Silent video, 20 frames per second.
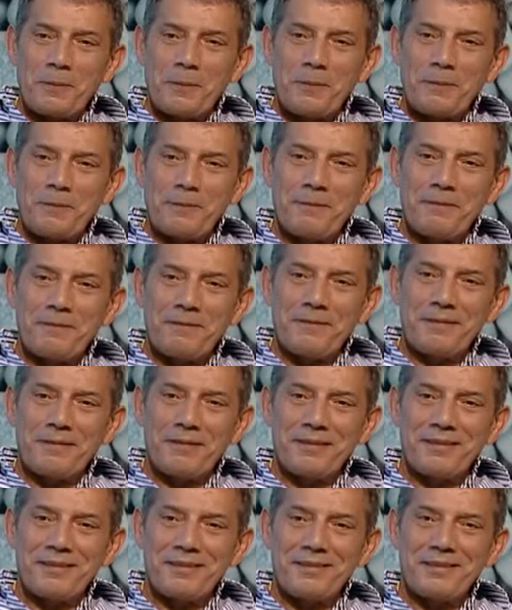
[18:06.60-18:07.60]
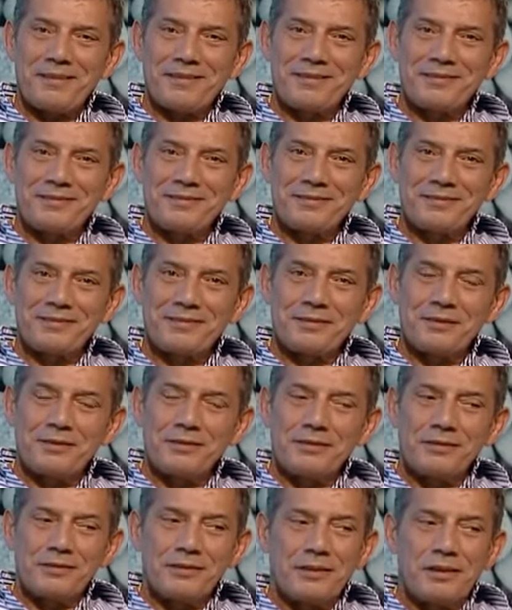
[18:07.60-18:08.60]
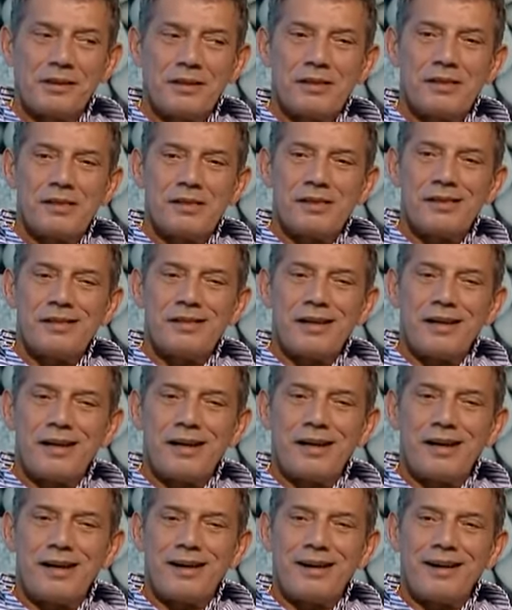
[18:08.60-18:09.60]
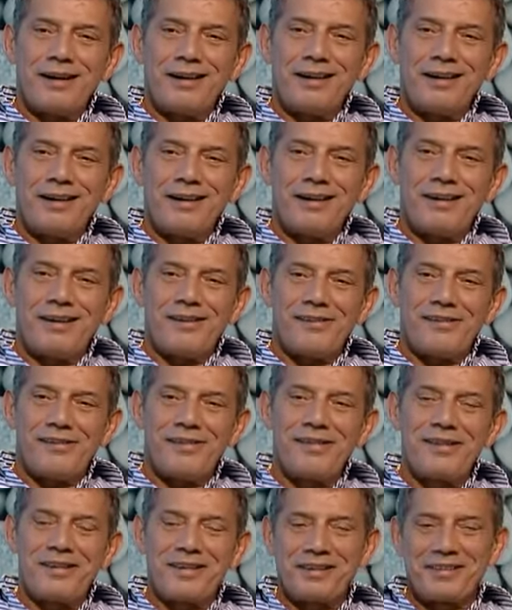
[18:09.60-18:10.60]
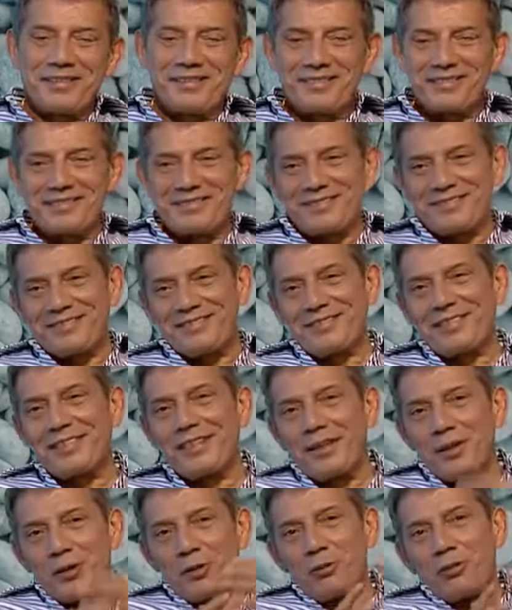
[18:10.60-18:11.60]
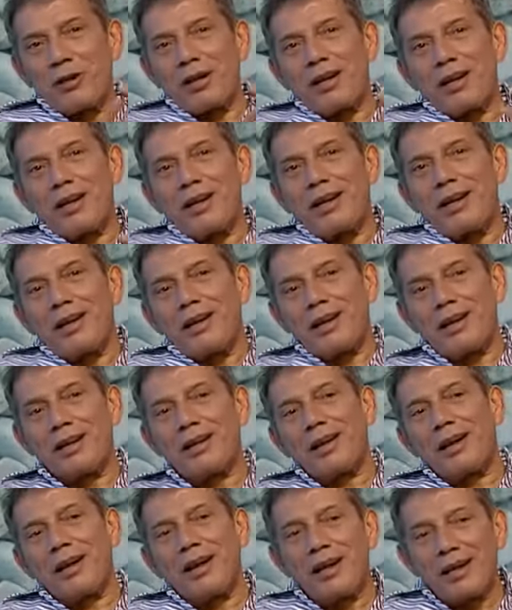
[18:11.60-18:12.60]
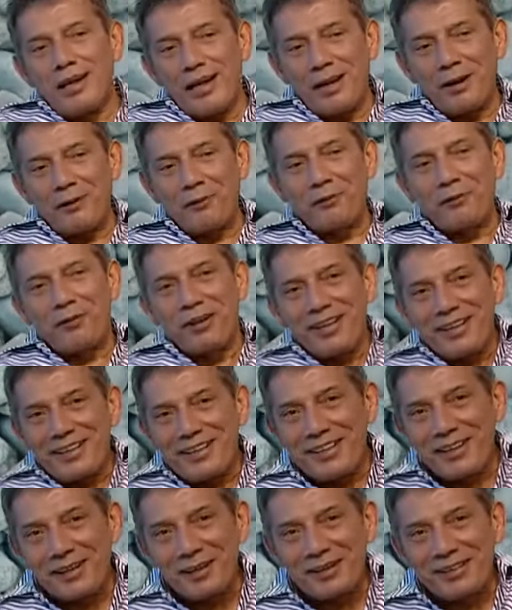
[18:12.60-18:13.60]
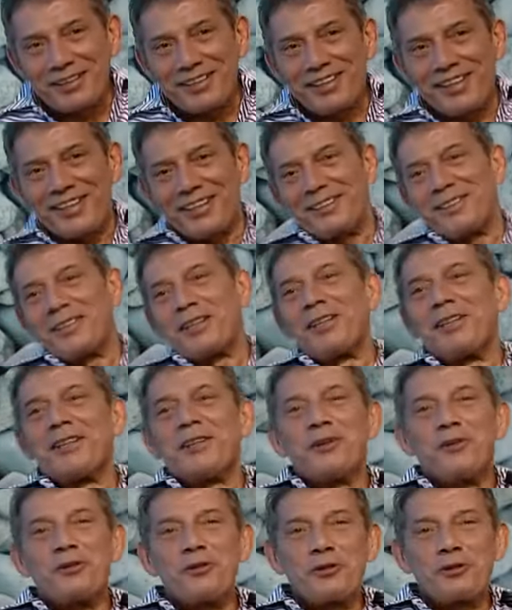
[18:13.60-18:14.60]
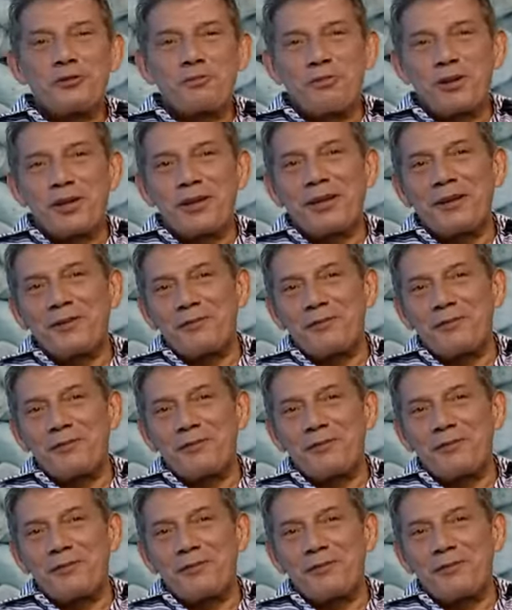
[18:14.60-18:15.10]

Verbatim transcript: go? Should we do that always, just to be wise and look good and handsome and everything? Well, I, I, I, got, I got a feeling here that you're speaking